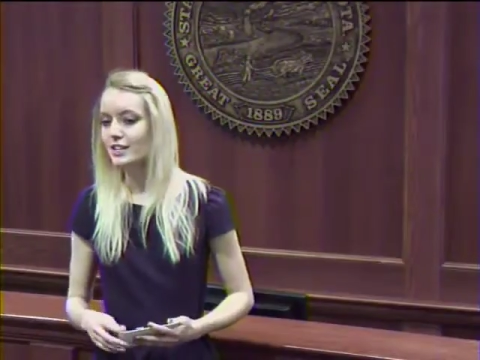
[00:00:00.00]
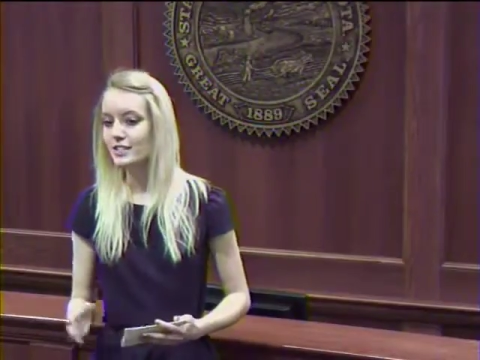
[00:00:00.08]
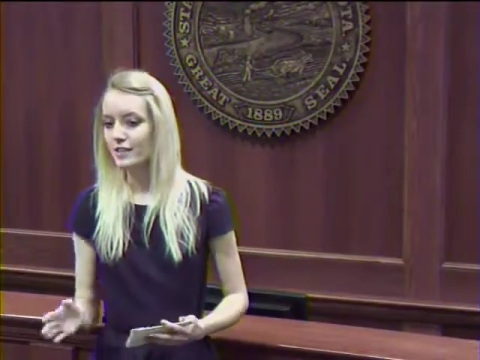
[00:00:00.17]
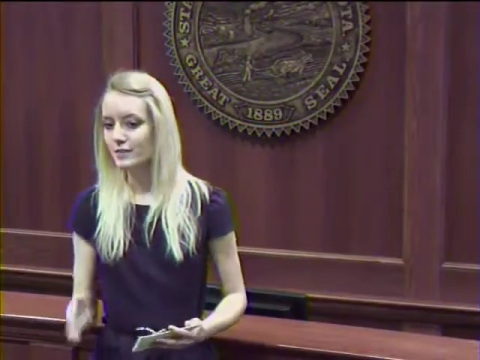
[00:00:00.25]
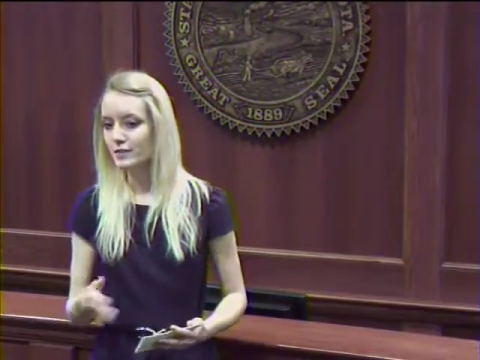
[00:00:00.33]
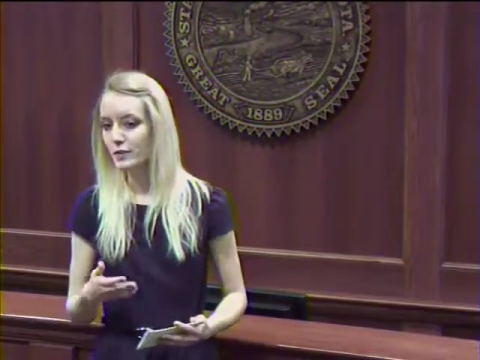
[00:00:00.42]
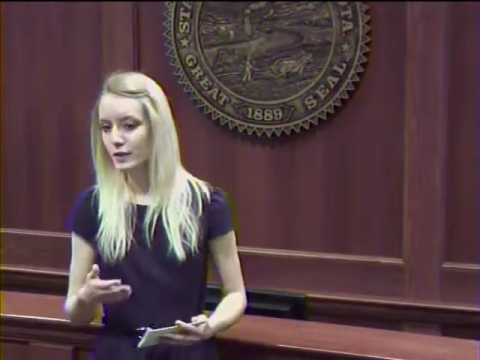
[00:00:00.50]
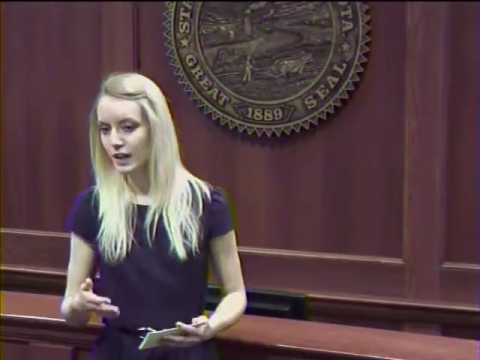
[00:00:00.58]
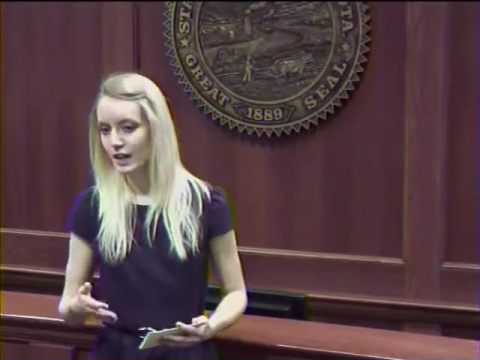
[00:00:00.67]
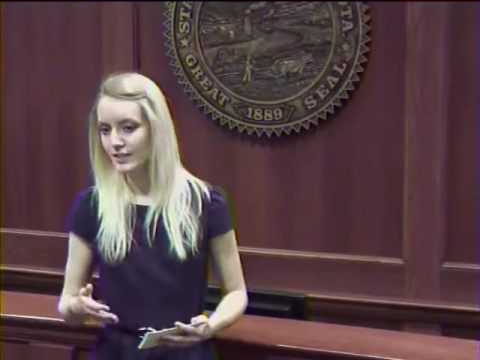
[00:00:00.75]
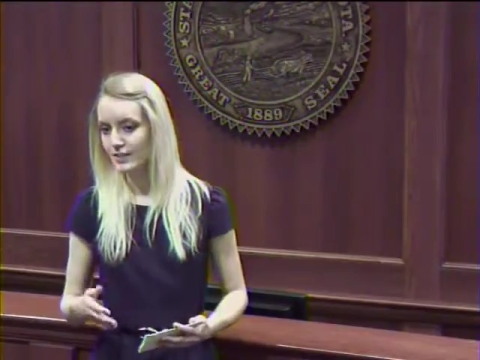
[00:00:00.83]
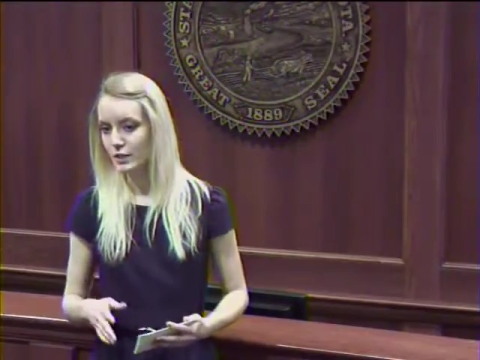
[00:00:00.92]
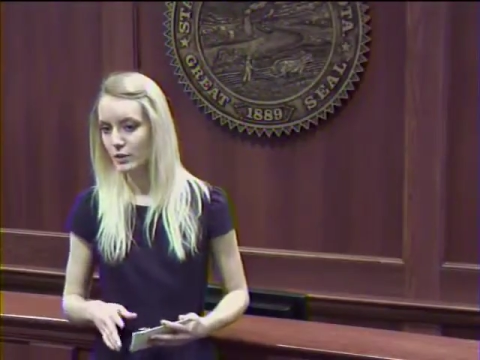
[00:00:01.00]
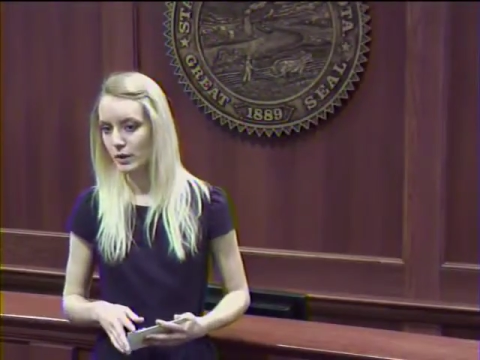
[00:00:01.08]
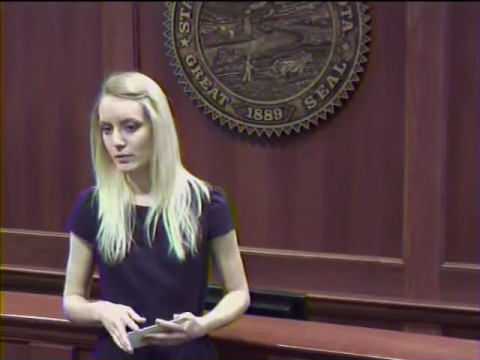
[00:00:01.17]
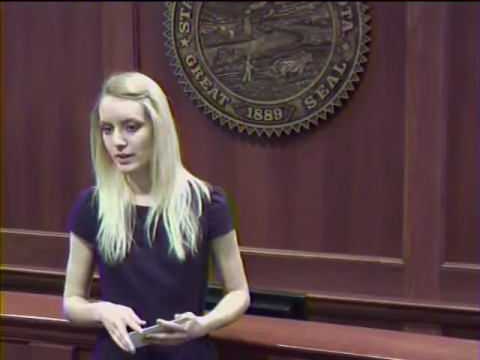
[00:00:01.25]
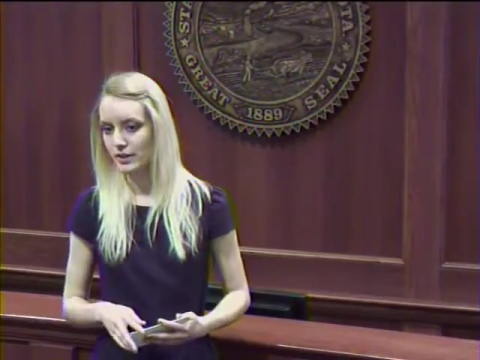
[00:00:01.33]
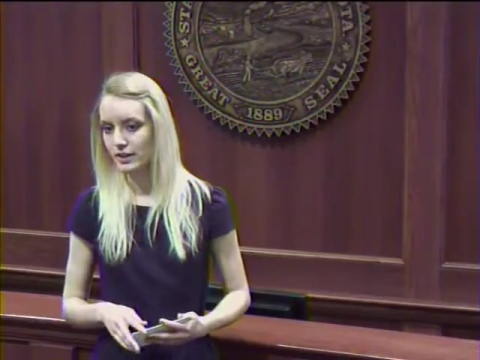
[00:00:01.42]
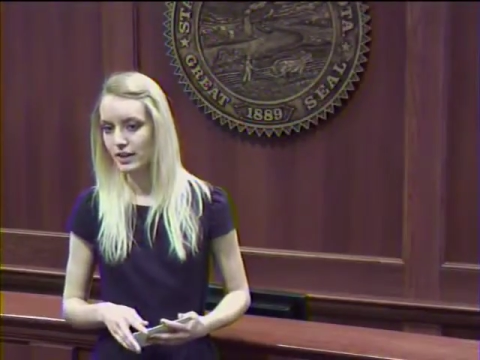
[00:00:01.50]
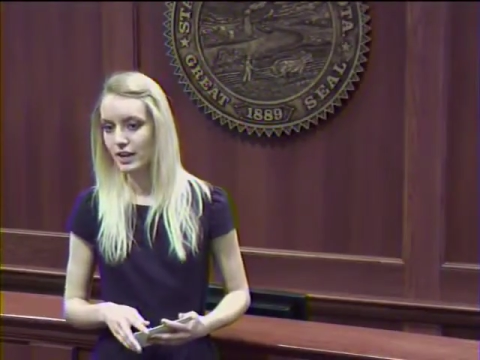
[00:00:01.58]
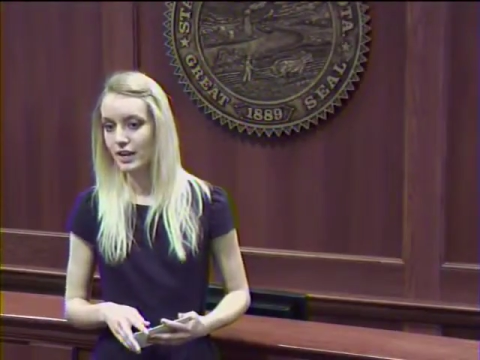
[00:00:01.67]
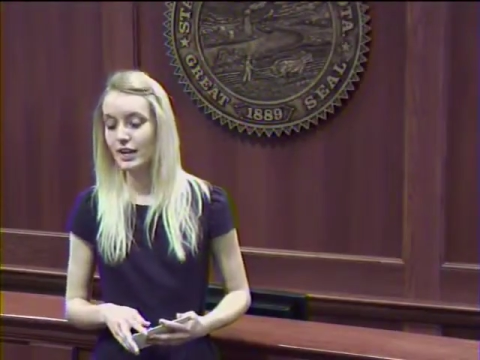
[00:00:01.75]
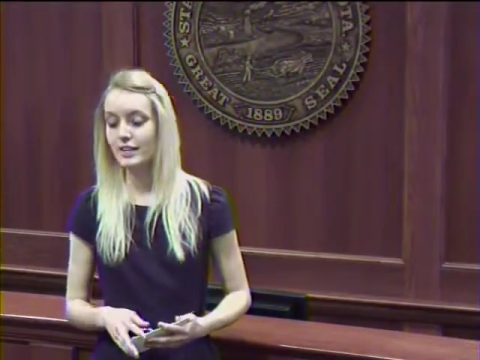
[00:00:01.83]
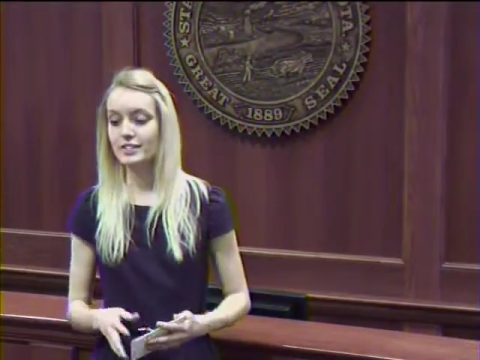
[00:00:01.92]
saves fuel costs and equipment,
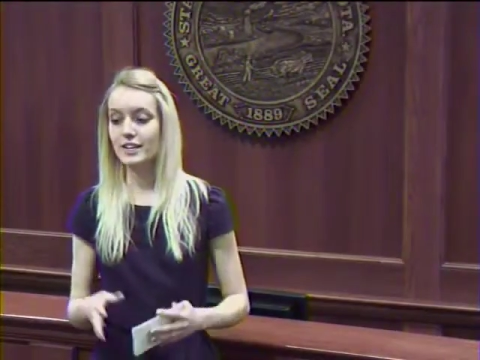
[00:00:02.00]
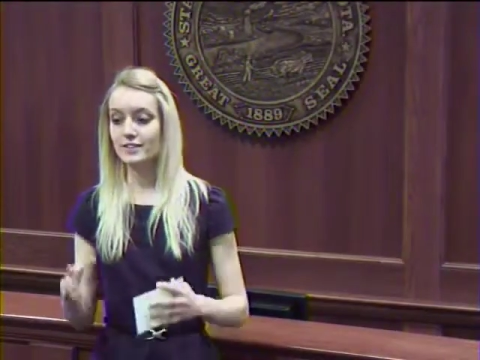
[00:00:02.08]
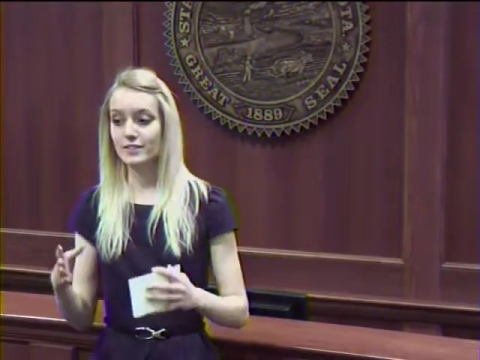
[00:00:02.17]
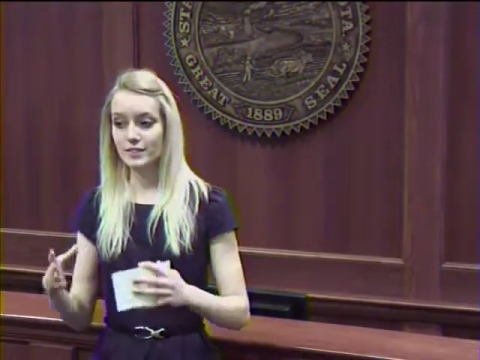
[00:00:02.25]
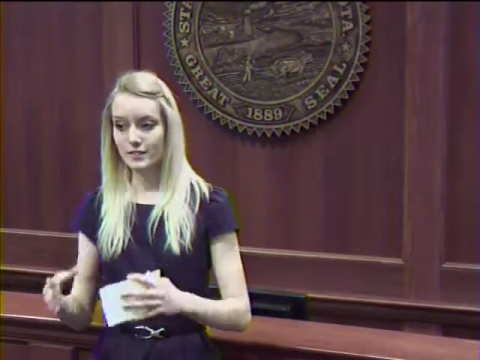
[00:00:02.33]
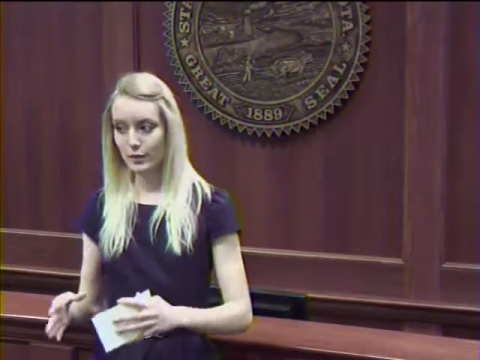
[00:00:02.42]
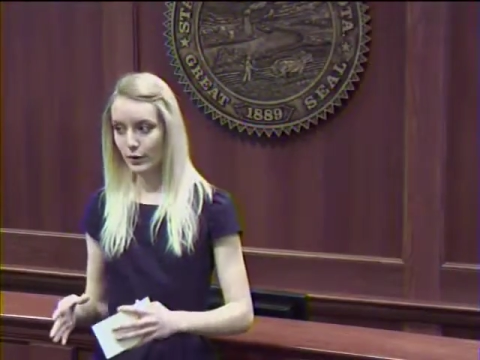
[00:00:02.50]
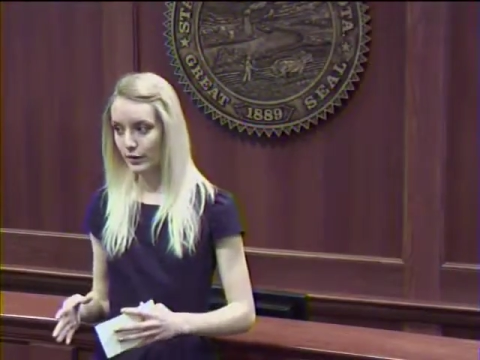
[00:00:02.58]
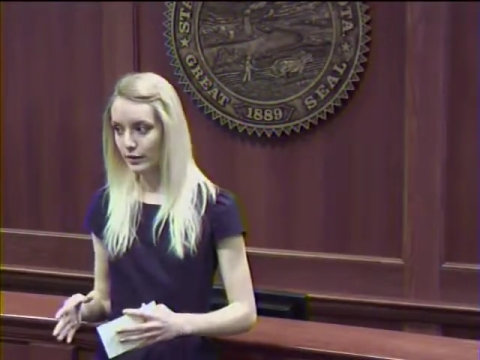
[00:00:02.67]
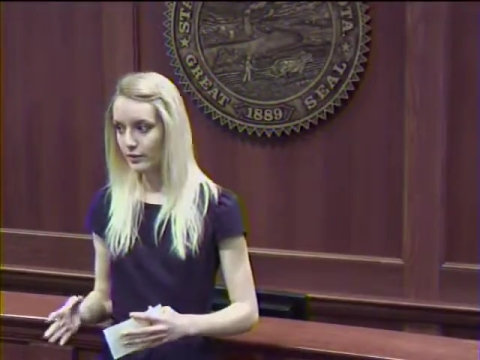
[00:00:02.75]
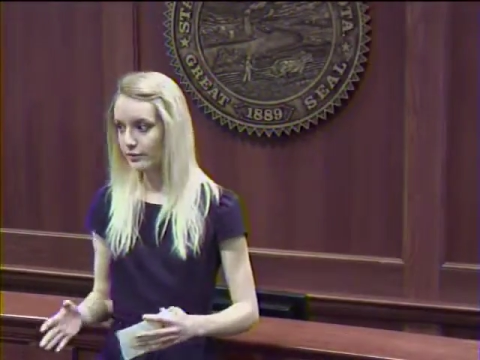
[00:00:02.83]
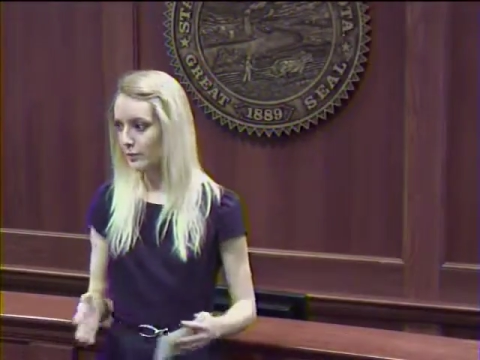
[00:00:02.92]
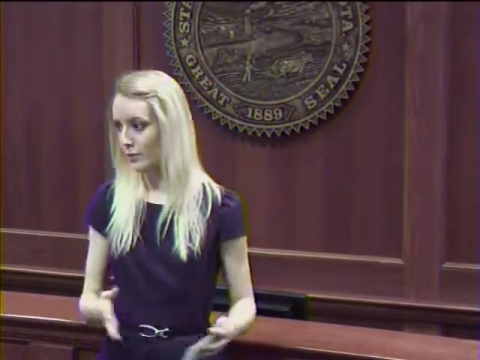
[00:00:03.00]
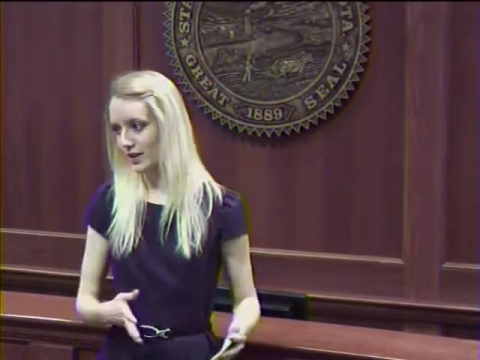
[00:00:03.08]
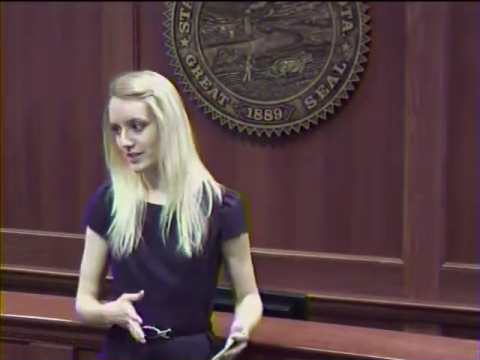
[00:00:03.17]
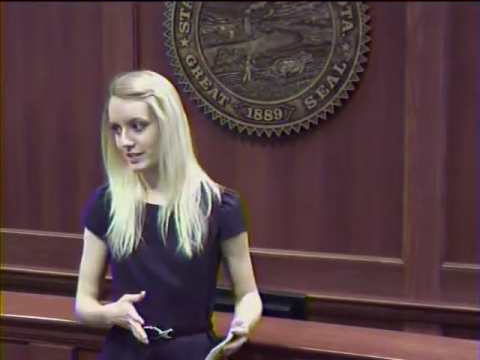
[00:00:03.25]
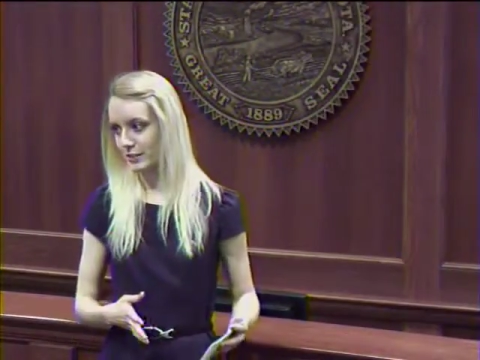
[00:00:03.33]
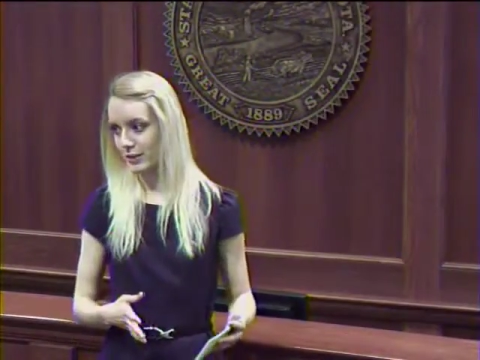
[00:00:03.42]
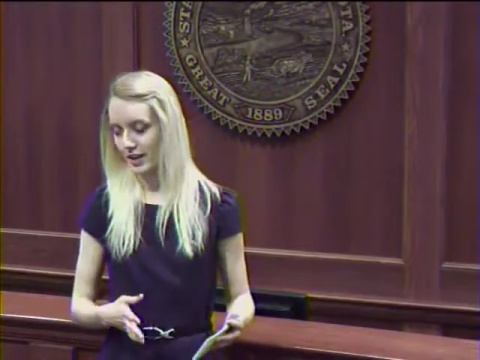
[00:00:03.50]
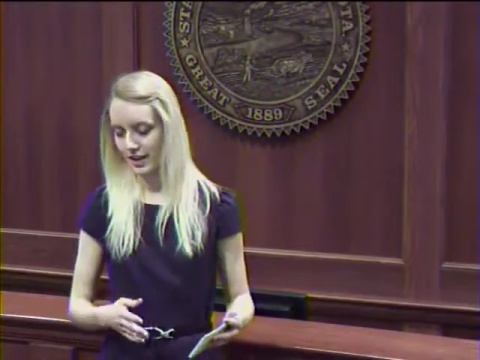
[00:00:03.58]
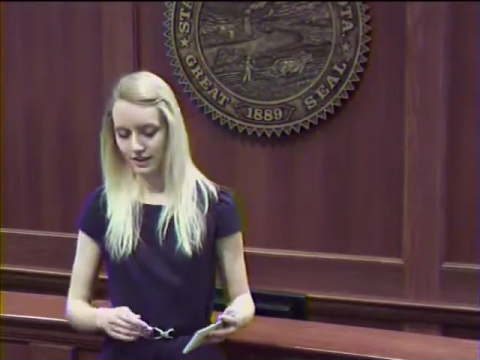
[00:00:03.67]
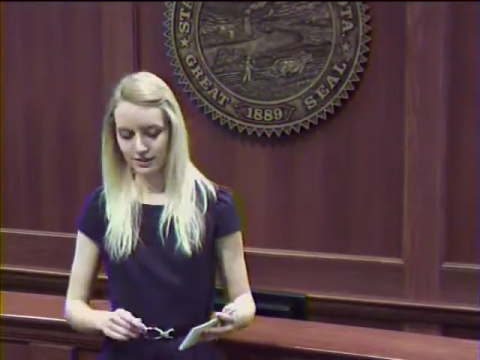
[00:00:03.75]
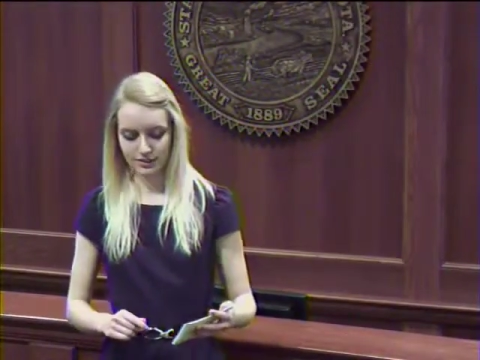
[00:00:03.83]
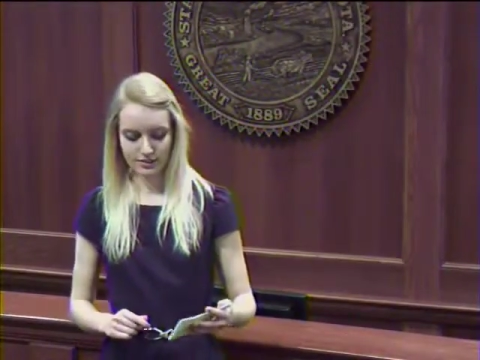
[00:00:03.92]
and saves the soil from washing away.